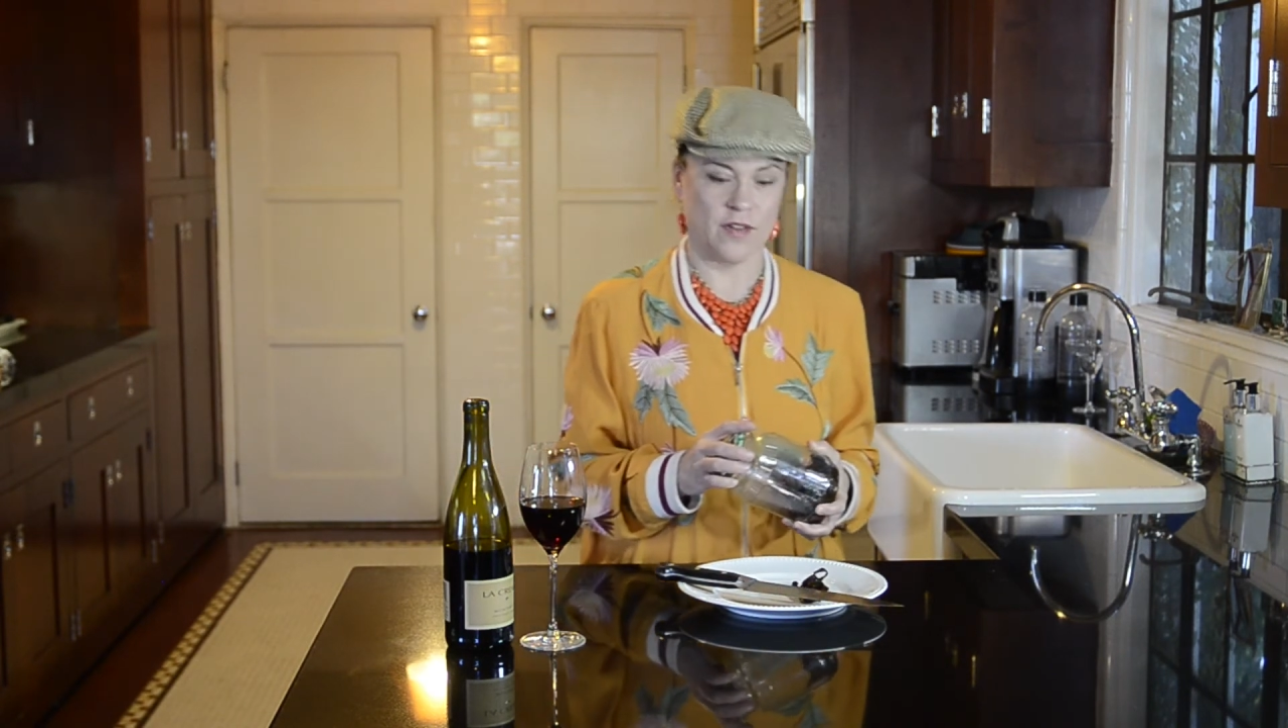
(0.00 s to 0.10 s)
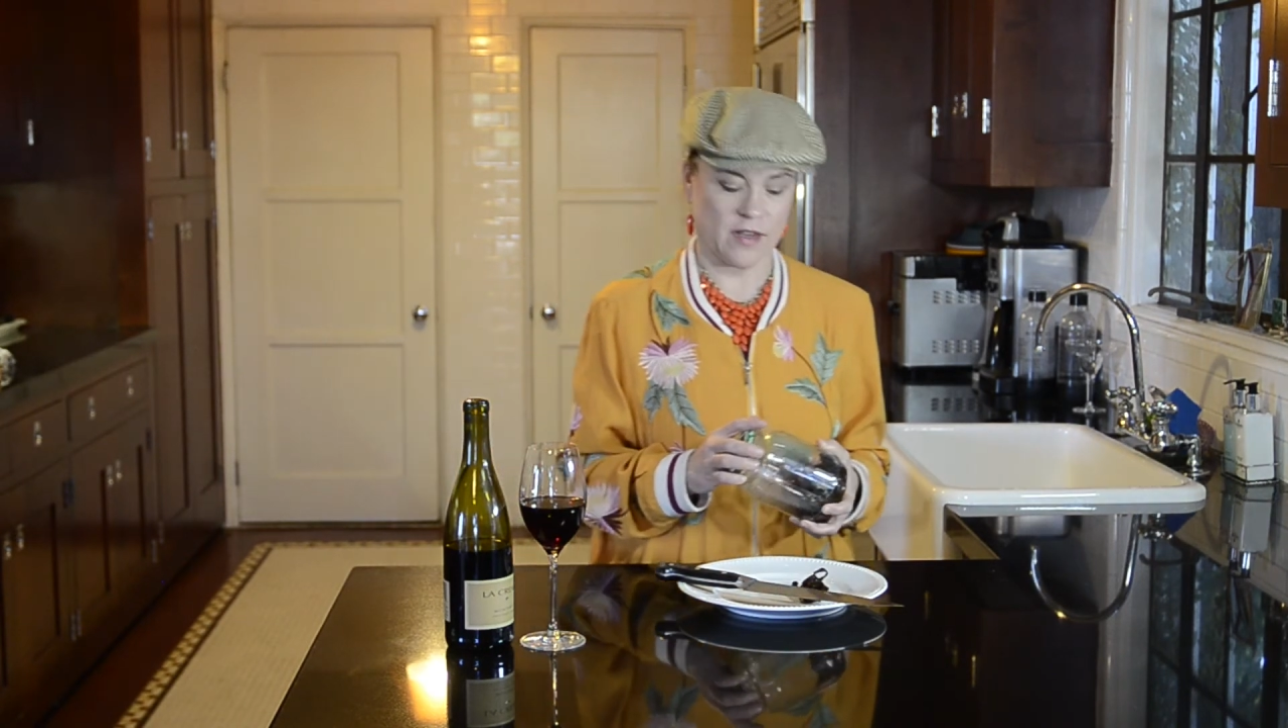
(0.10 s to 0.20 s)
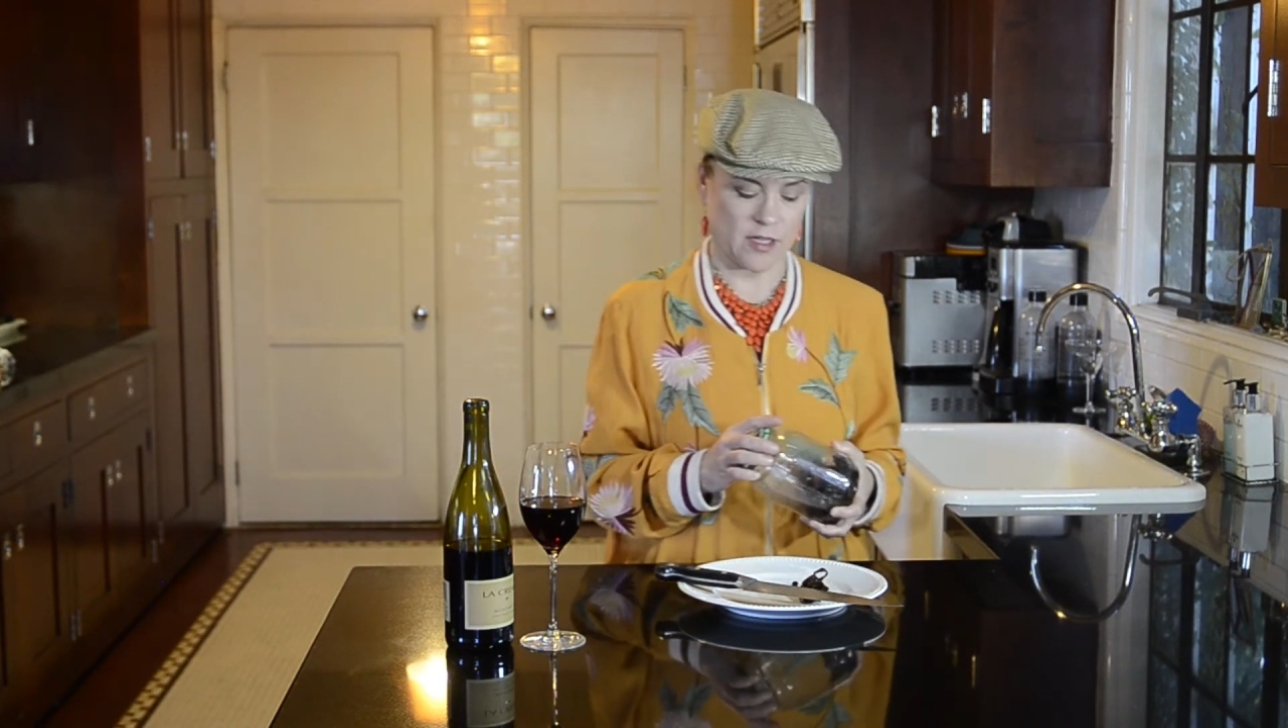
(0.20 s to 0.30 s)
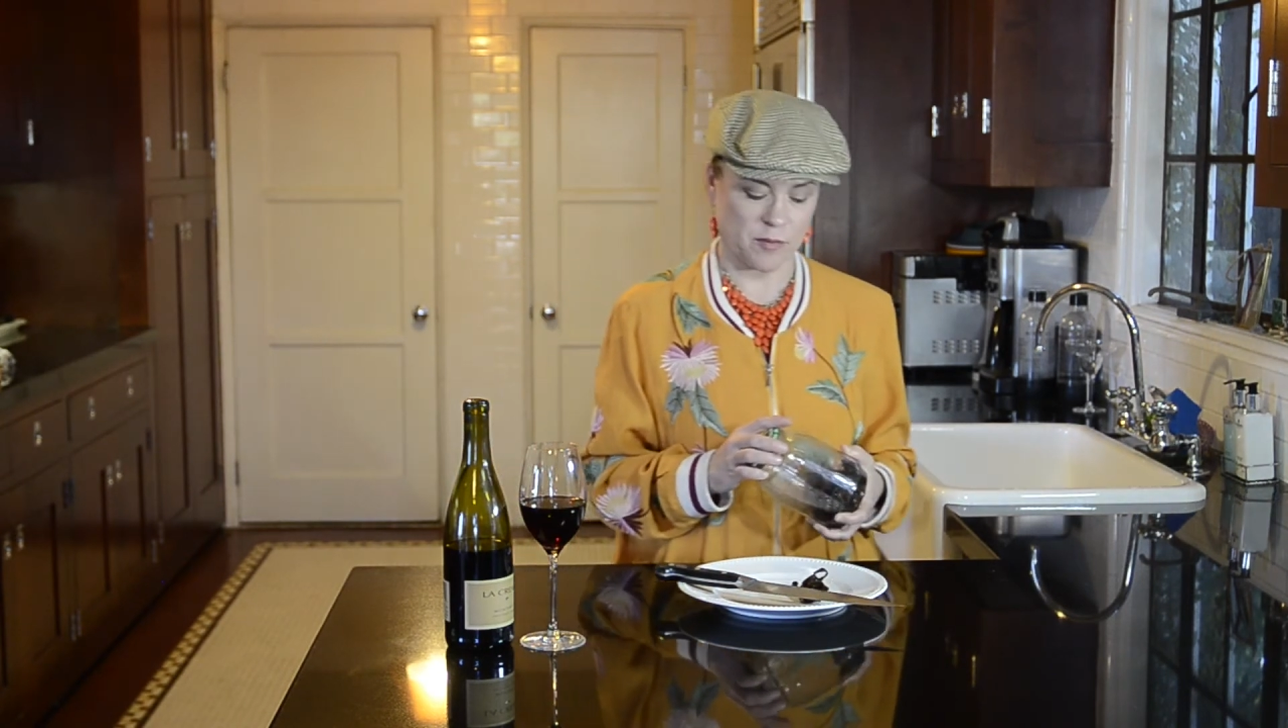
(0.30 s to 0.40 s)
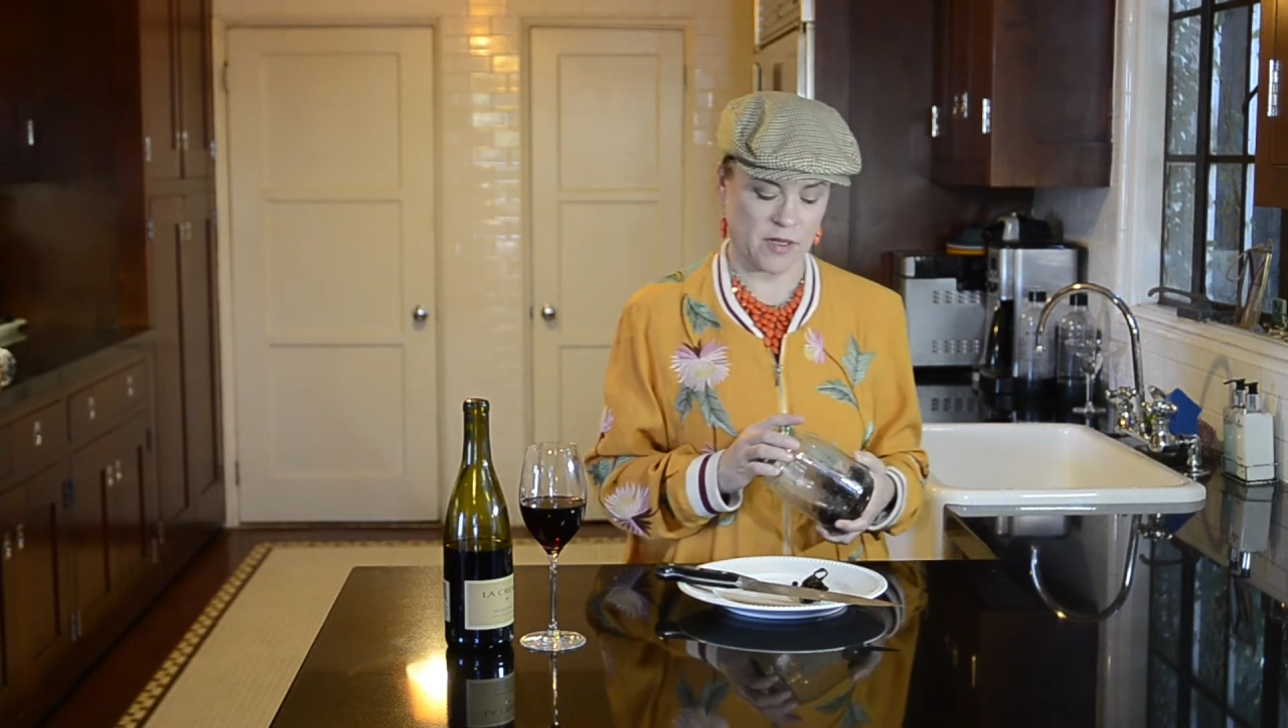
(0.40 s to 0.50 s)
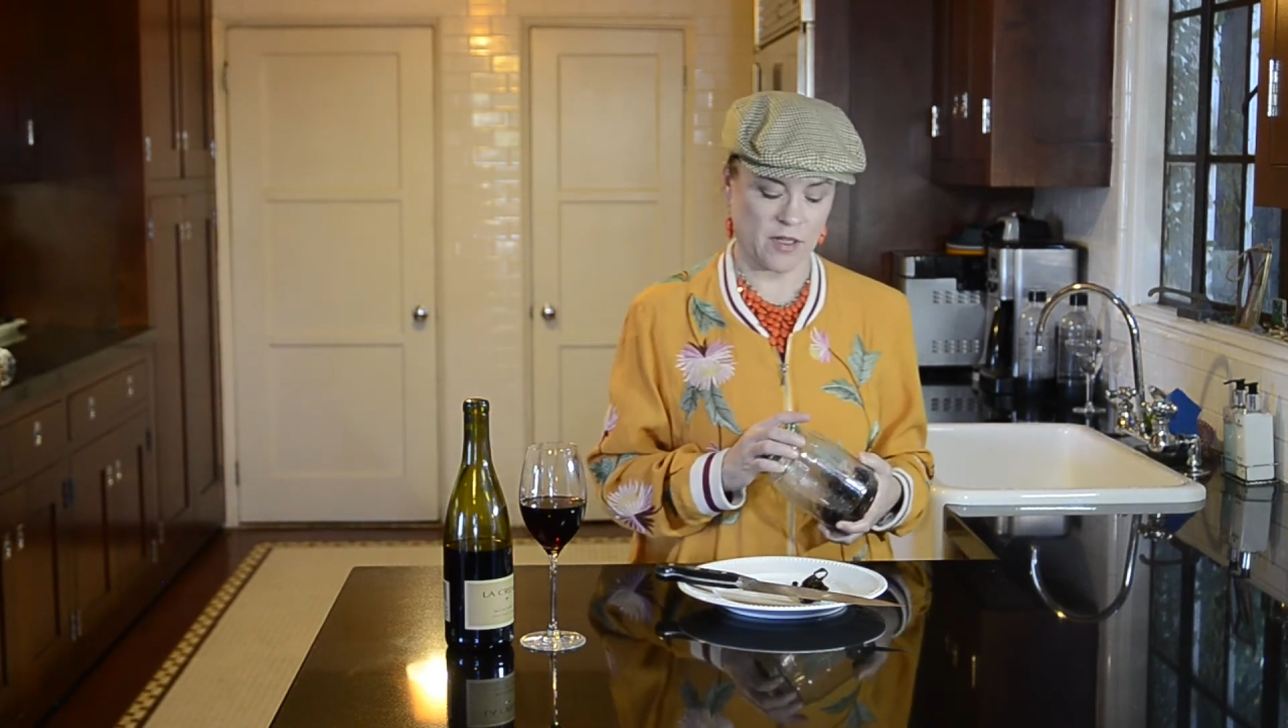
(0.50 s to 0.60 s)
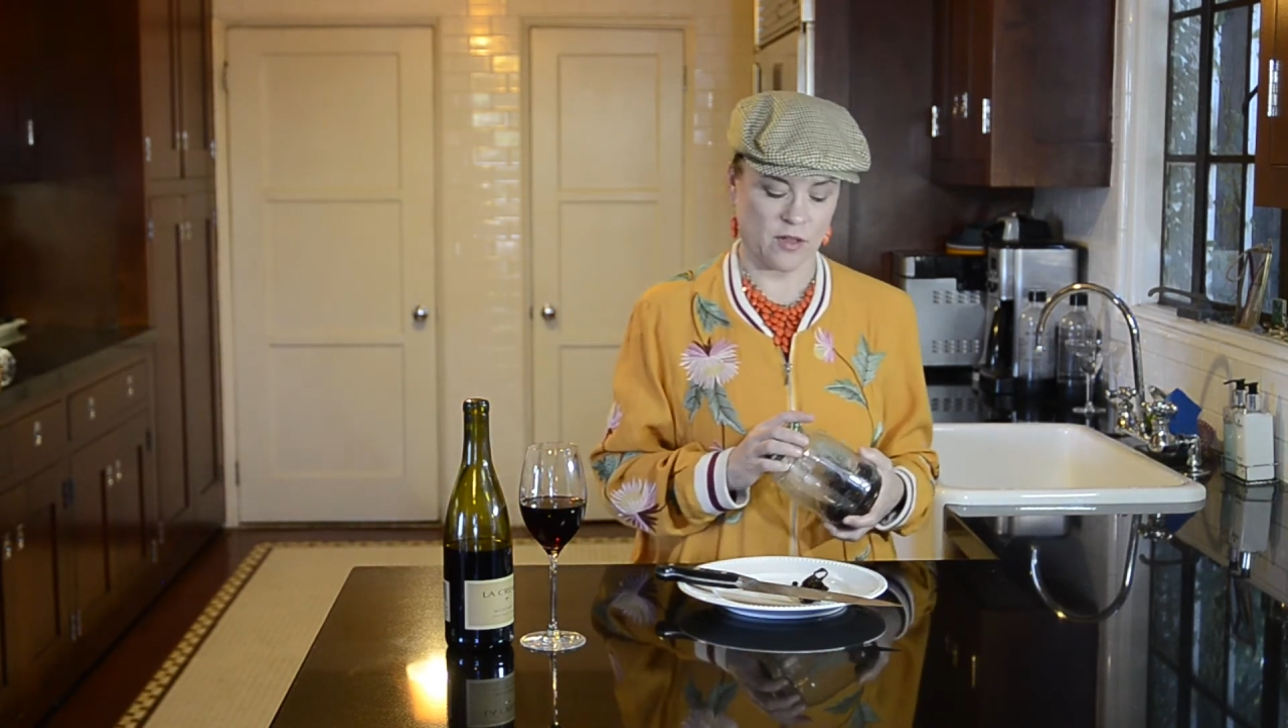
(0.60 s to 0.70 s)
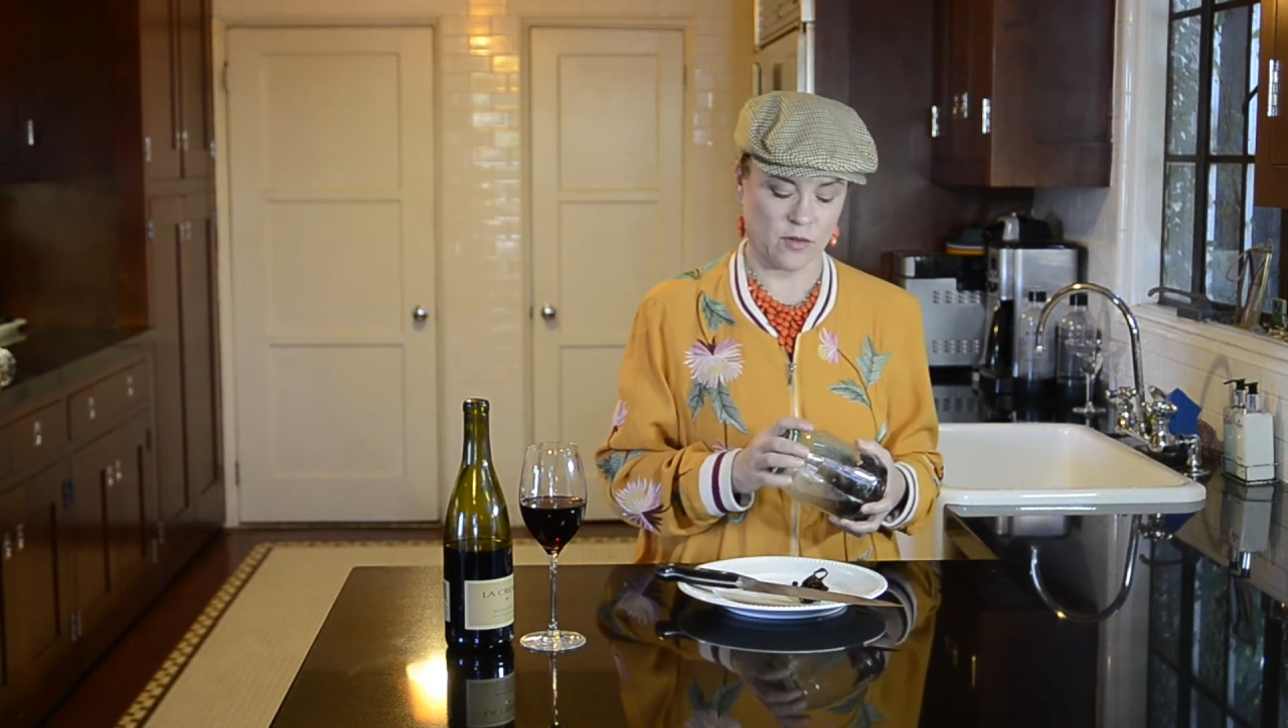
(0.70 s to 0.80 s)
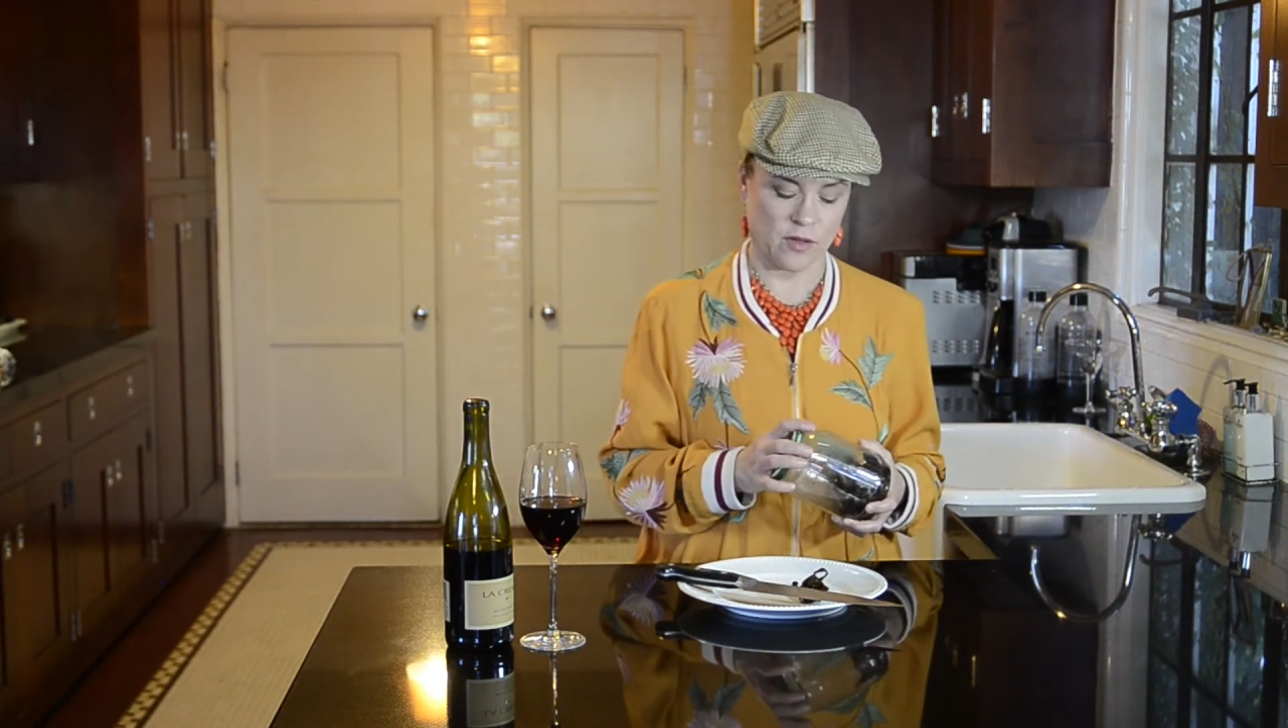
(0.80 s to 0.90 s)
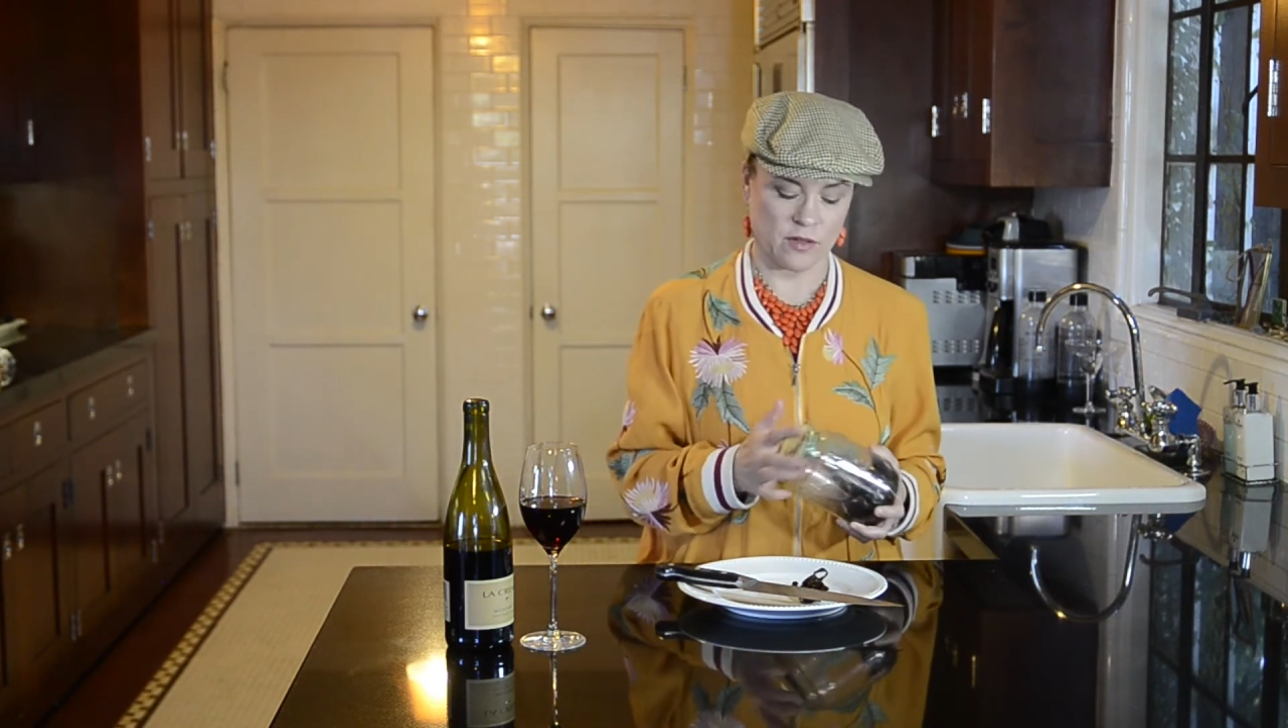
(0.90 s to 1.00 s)

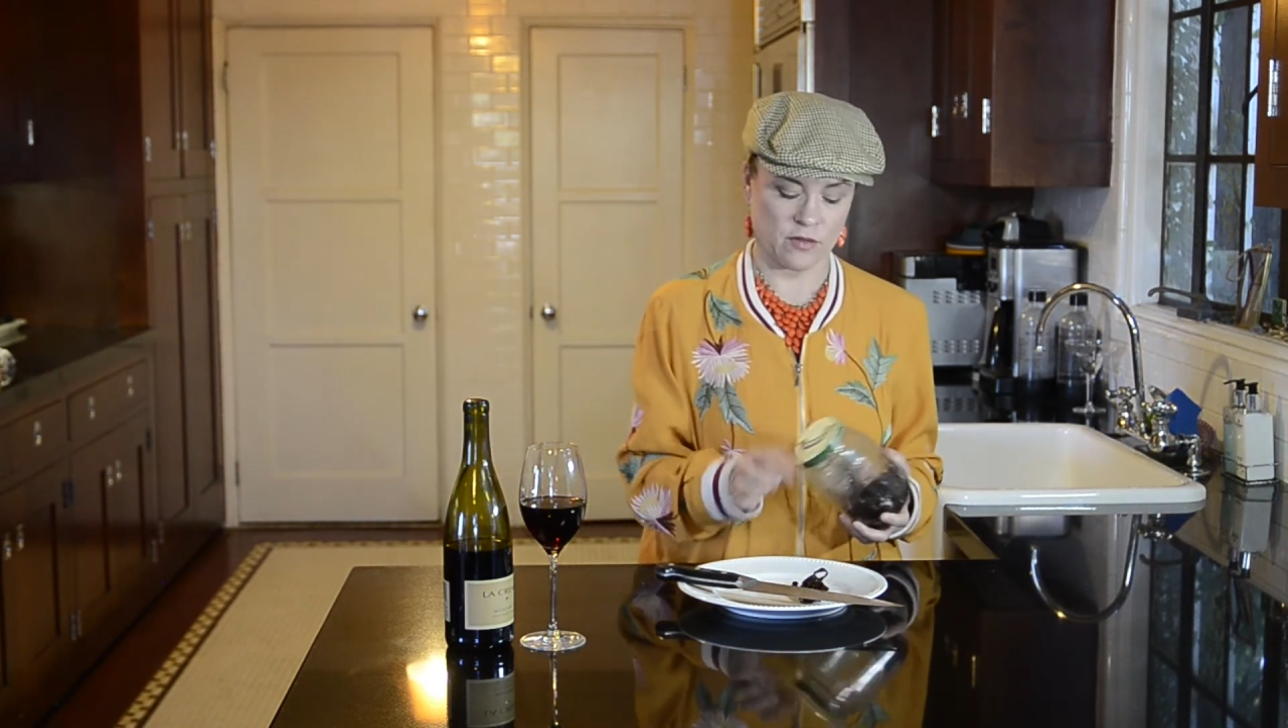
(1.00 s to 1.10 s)
jalapeno